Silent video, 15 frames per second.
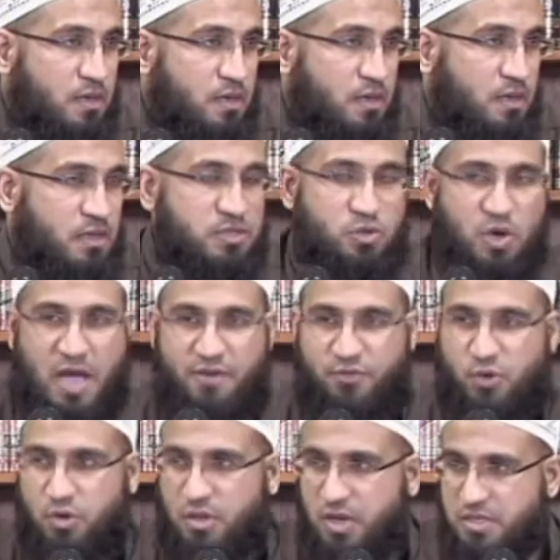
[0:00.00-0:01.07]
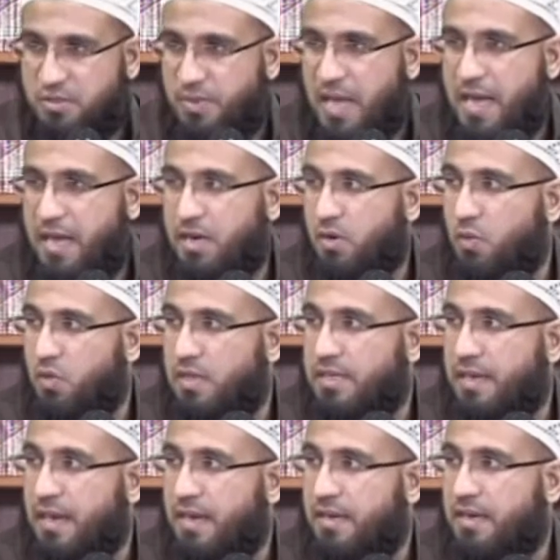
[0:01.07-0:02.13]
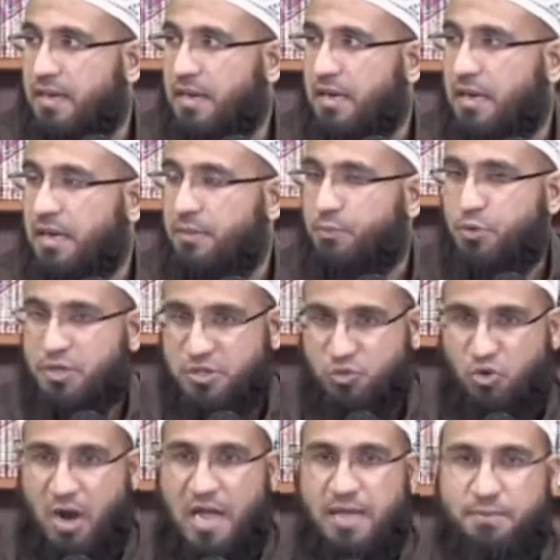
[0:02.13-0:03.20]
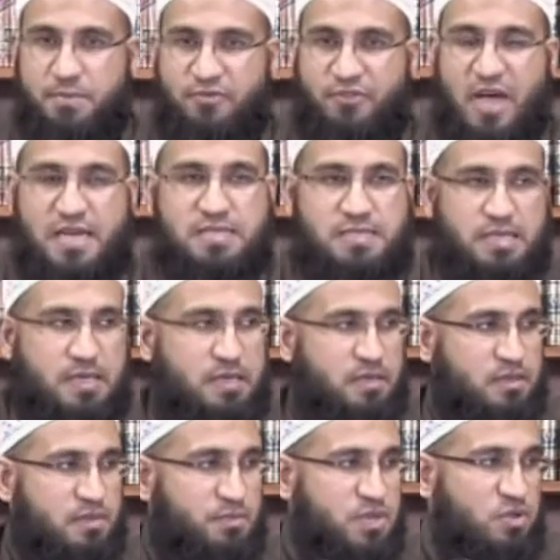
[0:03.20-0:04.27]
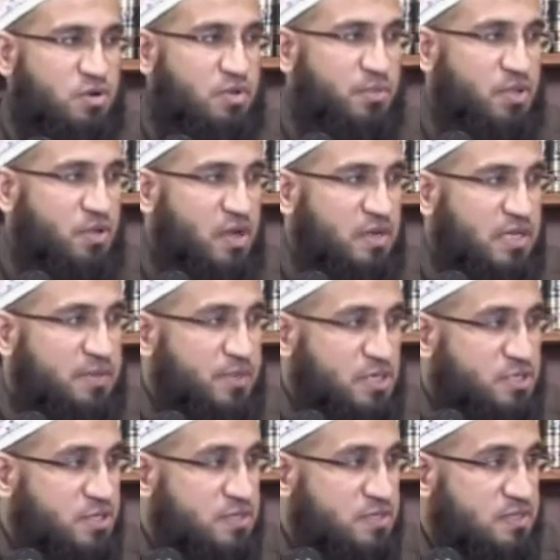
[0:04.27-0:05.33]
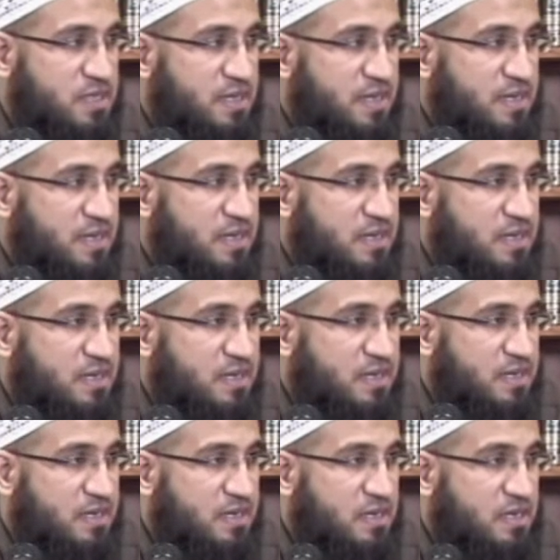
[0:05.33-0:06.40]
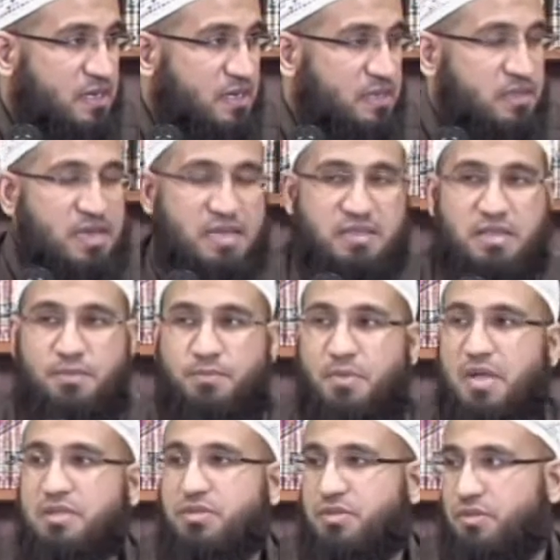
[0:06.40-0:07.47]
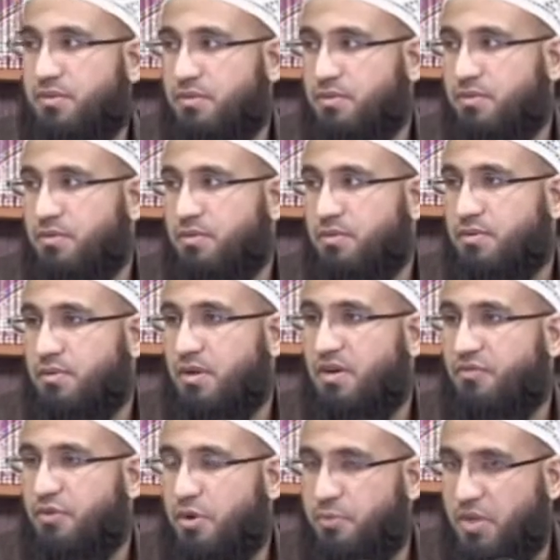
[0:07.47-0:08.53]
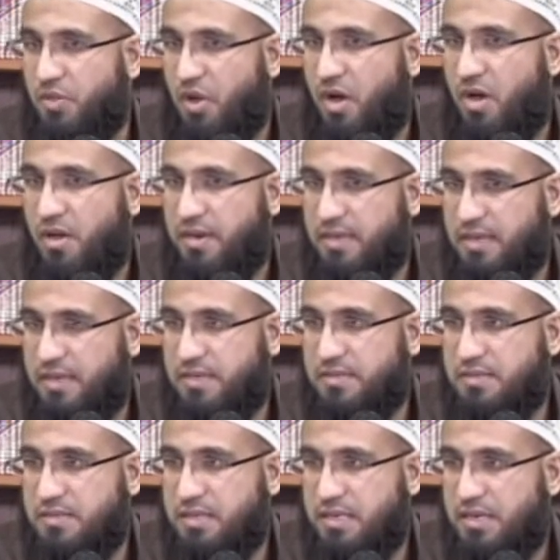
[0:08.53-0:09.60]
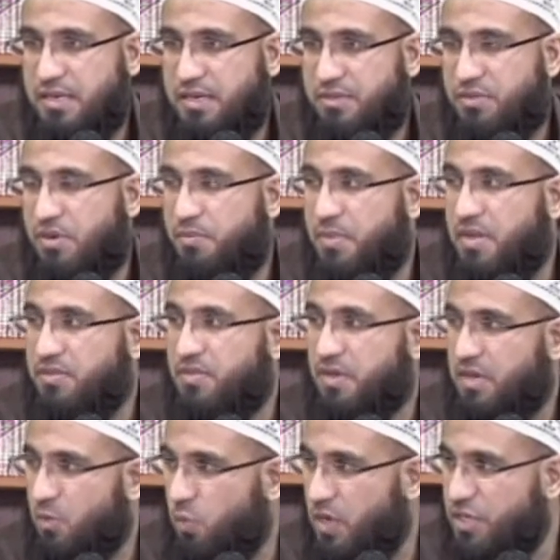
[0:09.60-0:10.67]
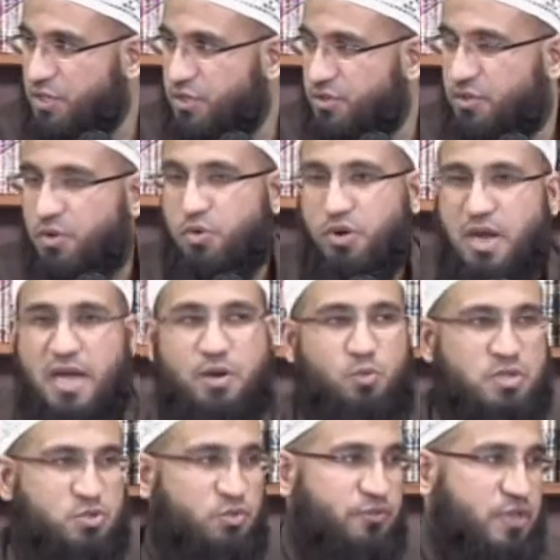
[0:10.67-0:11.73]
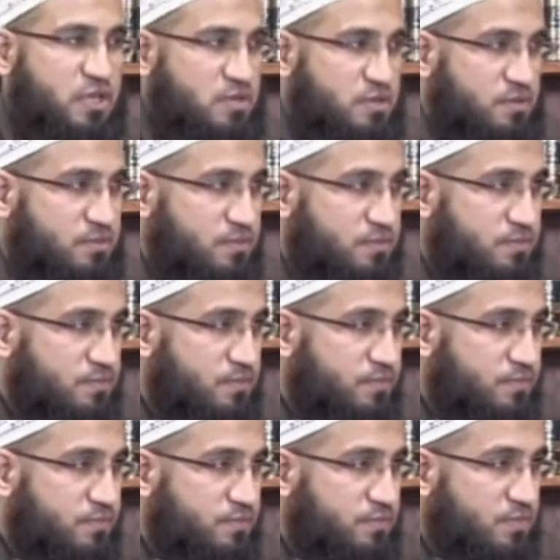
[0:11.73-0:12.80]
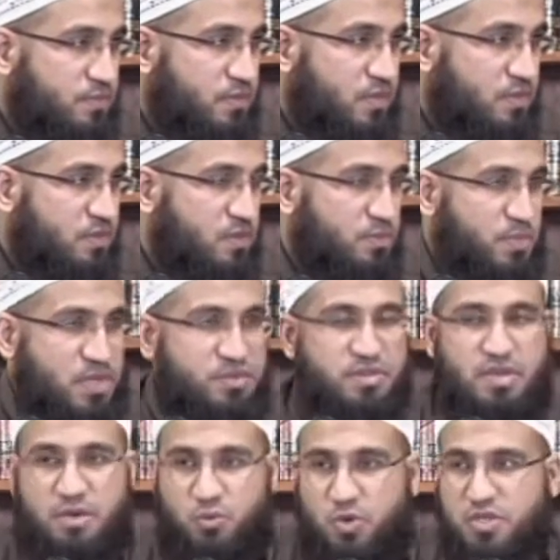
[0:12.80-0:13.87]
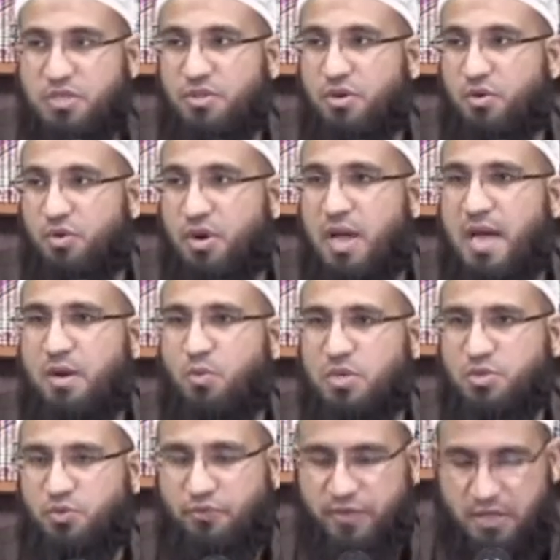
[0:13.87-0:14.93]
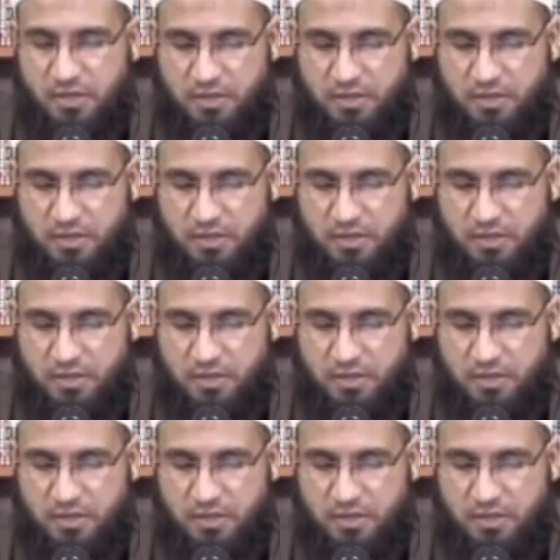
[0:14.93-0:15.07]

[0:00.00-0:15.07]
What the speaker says: And so after Allah subhanahu wa ta'ala prescribed fasting in the month of Ramadan, He mentions that the month of Ramadan is the month in which the Qur'an was revealed. The month in which the Qur'an was revealed.